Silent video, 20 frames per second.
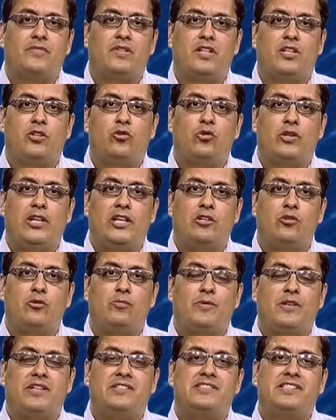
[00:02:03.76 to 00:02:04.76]
you need to
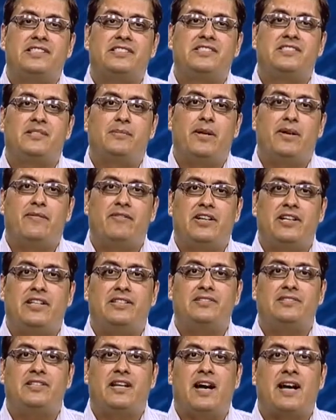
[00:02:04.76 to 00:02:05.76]
present some
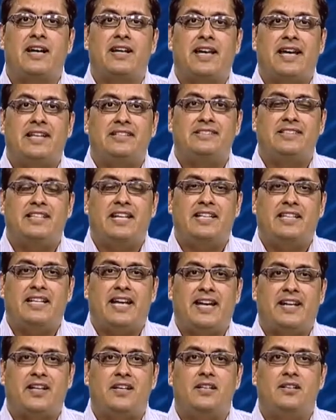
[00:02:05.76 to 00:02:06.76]
evidence against the
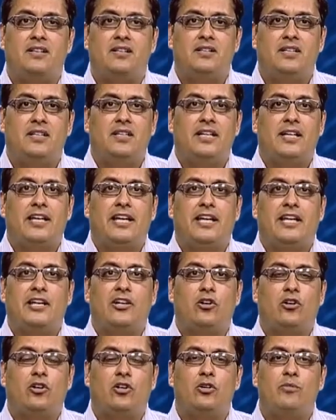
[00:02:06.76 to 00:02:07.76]
attacker in
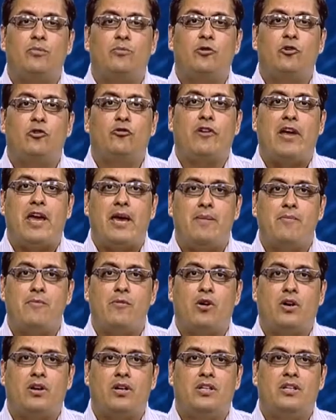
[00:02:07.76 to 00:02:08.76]
order to prove him
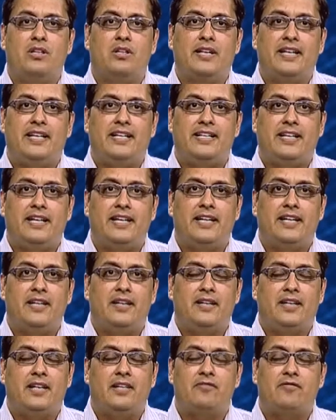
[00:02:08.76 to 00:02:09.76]
or her guilty
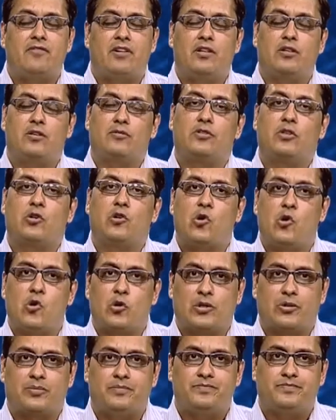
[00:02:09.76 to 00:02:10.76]
in front of the court.
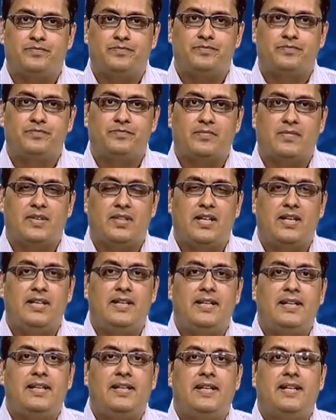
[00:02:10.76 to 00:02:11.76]

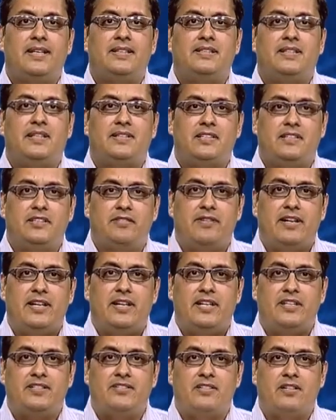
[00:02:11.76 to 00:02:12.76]
This is where
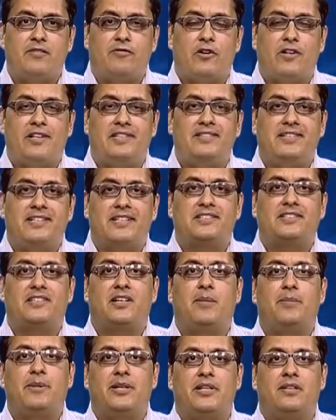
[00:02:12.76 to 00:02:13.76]
digital forensics
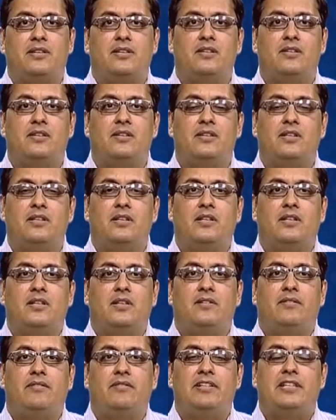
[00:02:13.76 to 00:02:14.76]
come in.
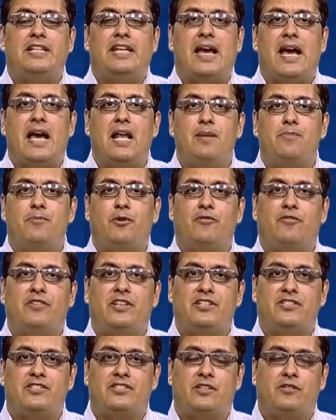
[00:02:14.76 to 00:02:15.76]
With the help of
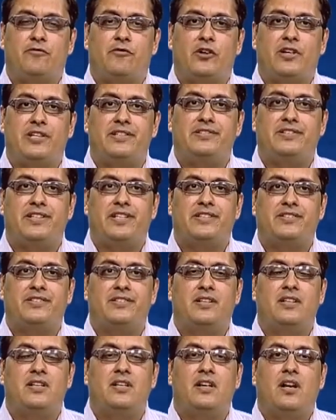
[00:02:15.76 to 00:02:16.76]
digital forensics,
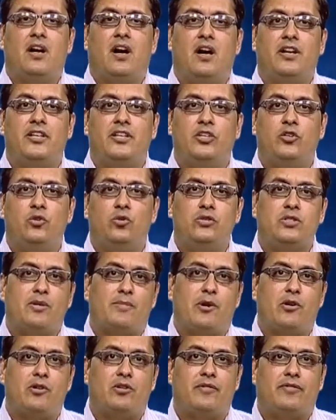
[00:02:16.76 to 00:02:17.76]
a huge
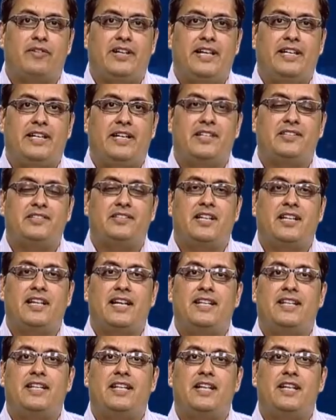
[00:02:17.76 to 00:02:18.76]
amount of data is
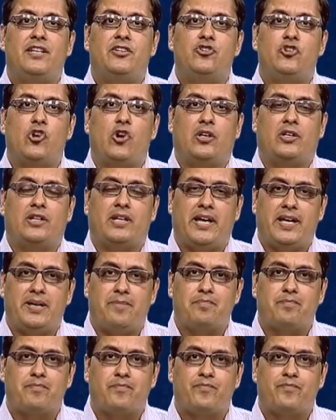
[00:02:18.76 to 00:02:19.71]
collected in short time.